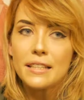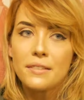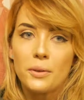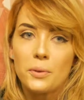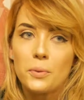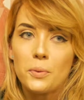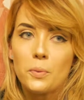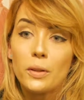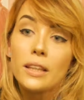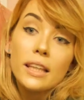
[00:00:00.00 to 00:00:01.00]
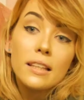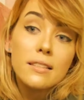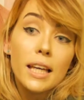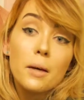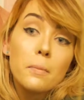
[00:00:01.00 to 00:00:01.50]
So one thing is,
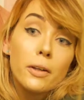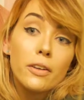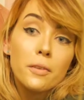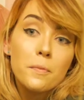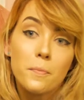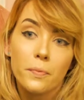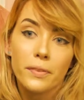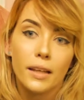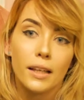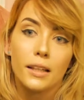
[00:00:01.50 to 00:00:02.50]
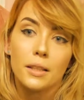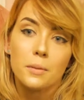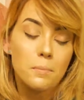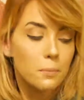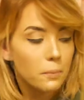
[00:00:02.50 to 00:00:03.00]
get a mirror and
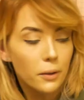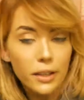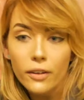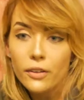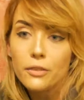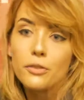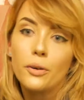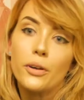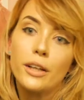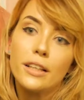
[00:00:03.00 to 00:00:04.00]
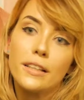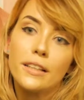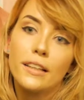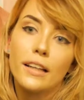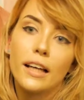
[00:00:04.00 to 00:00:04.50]
put that on the floor,
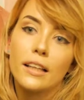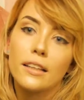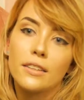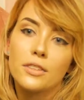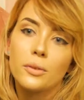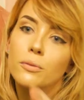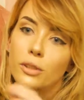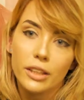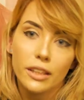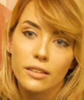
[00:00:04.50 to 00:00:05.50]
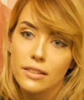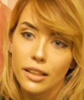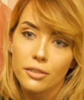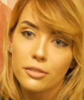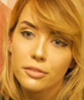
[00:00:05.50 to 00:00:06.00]
and don't look at
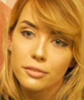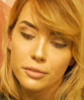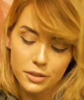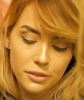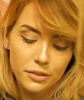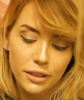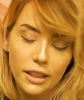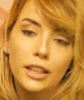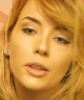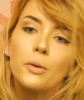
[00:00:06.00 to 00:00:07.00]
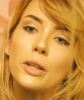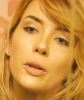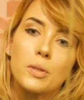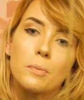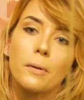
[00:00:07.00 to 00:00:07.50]
yourself. Kind of, you know, when you
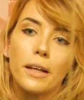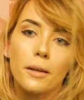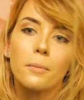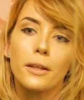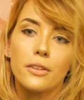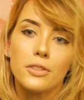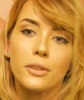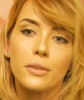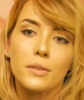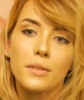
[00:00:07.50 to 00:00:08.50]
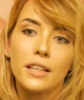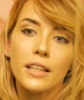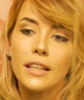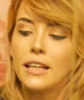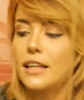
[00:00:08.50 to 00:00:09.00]
go to buy a pair of shoes,
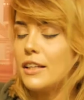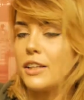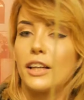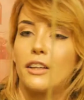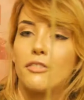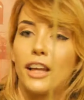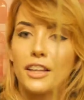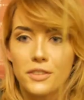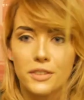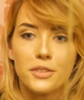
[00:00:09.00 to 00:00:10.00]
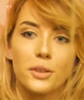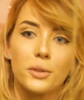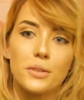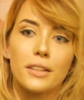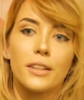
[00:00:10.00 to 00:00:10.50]
you kind of flash the
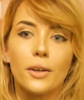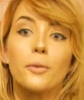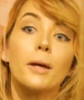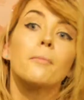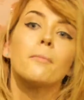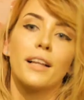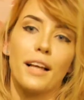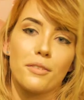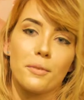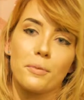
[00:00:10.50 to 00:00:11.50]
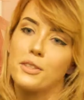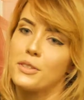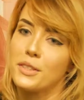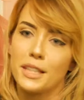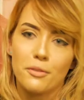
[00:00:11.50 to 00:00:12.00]
shoes and you go, yep, I'll have them, because
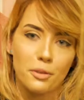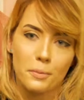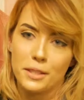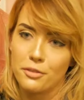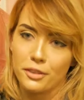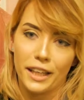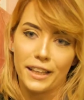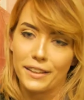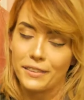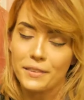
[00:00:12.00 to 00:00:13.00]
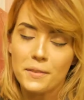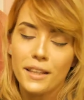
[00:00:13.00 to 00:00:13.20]
you see them from a different angle.